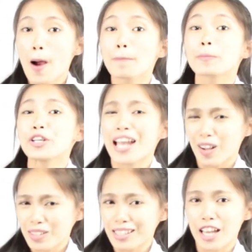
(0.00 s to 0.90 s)

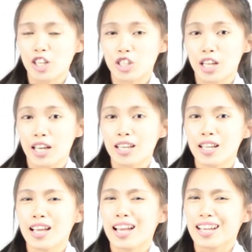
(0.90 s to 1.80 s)
pronunciation,
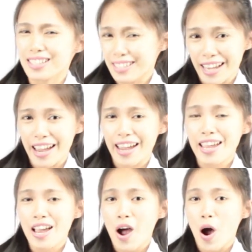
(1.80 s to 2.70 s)

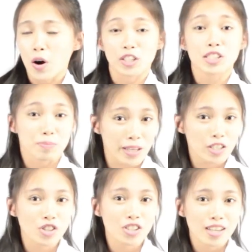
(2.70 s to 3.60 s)
essay, or
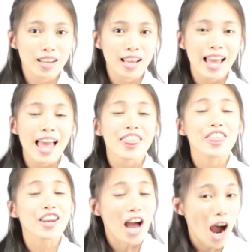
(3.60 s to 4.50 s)
speech,
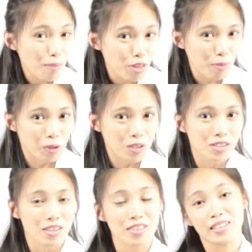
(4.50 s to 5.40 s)
then I'm the
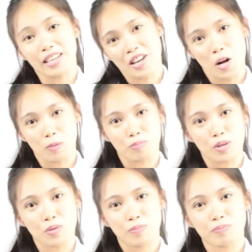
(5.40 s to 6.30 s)
person that can help
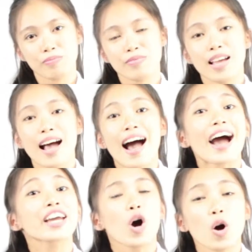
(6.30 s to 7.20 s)
you.
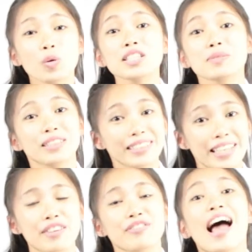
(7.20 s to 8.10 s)
I always
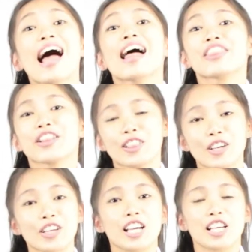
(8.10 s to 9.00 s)
believe that
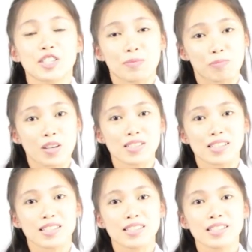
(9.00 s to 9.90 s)
learning is a
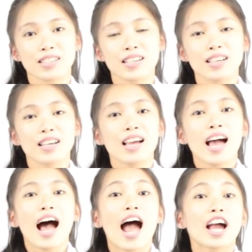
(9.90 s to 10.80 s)
process.
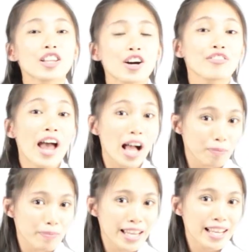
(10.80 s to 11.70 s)
I love
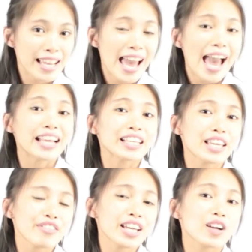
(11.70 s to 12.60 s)
helping and
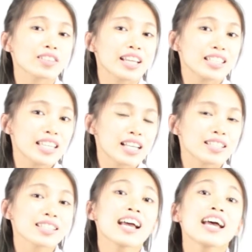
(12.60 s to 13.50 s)
giving out
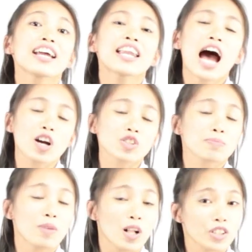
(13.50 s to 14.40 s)
ideas on how to
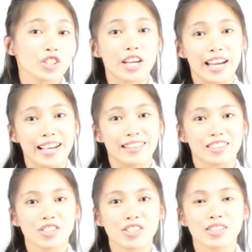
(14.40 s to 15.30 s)
polish your
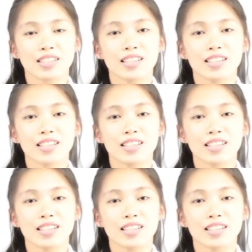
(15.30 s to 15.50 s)
English.